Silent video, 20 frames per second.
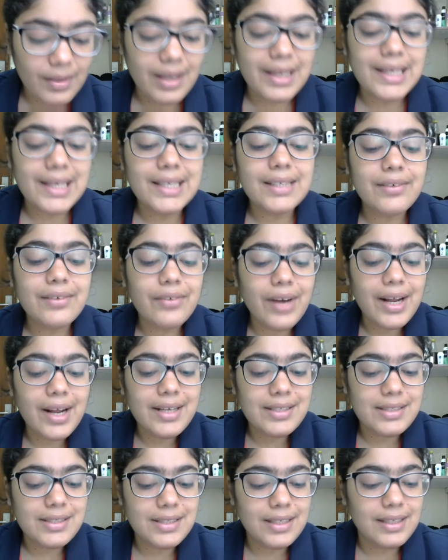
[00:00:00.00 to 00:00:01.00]
in
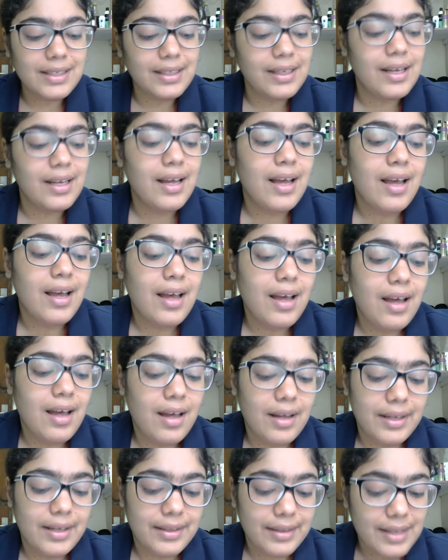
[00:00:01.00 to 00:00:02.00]
writing
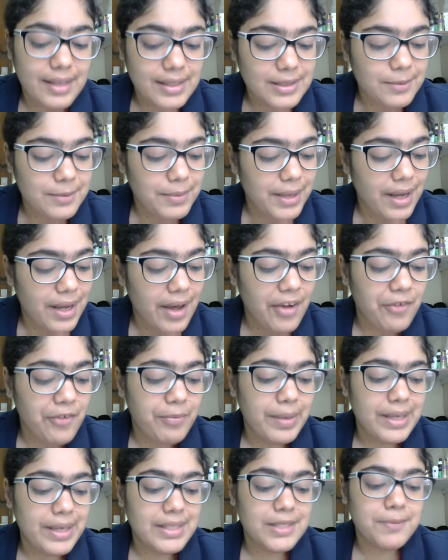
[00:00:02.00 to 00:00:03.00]
in that
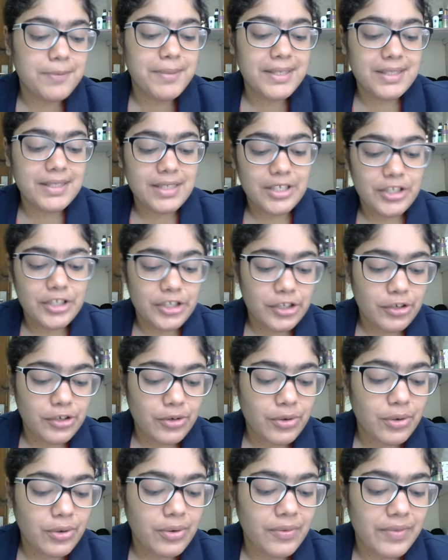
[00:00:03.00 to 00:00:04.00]
behalf by Inspector
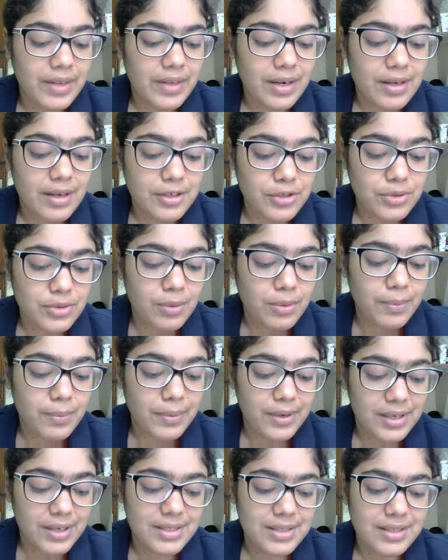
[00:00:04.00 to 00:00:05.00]
General of the National
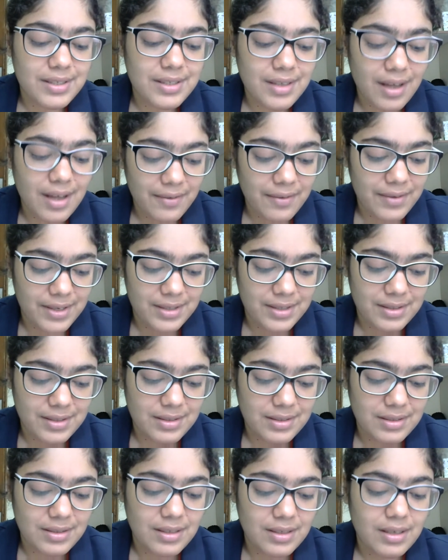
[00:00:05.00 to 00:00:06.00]
Police
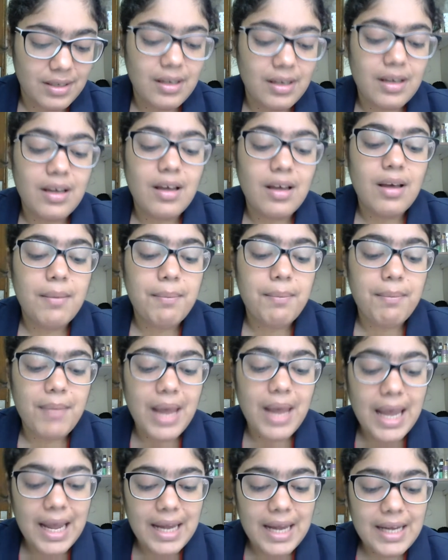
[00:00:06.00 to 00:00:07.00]
Service
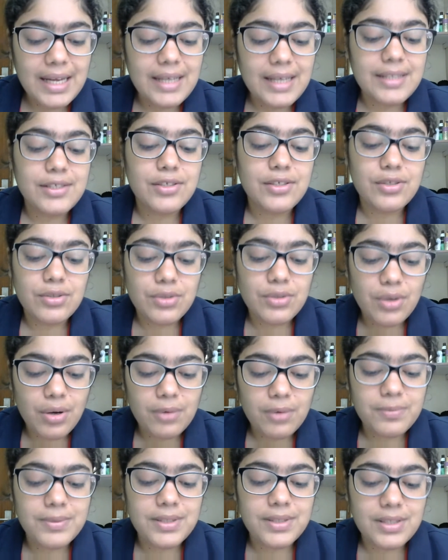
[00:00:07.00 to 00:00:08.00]
may
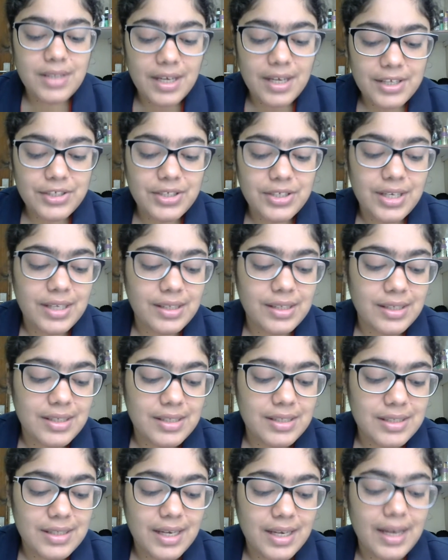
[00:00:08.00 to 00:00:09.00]
stop, search, and
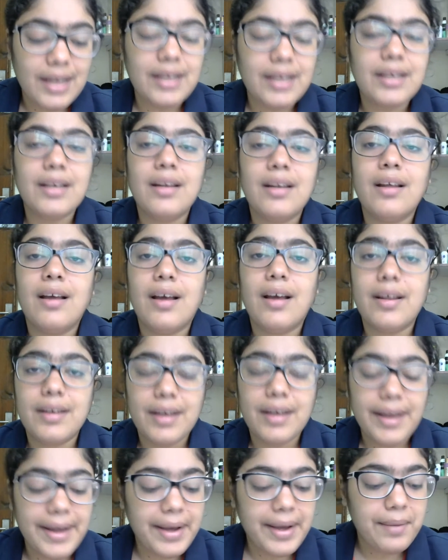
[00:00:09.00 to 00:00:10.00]
detain
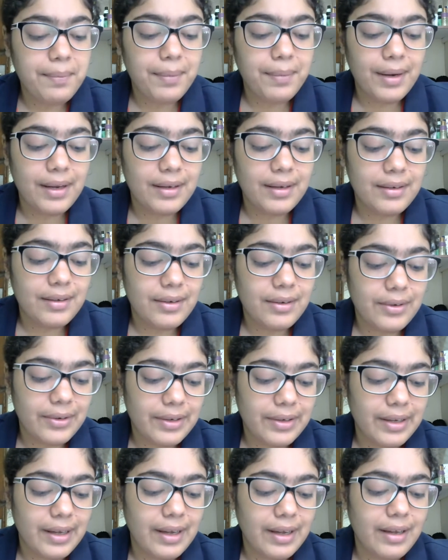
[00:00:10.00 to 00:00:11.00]
an airplane.
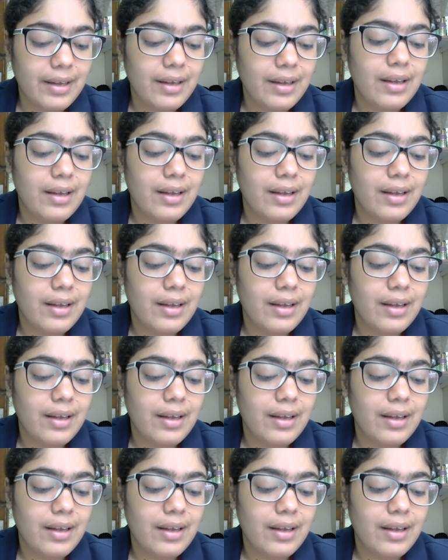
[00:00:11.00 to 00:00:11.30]
Okay,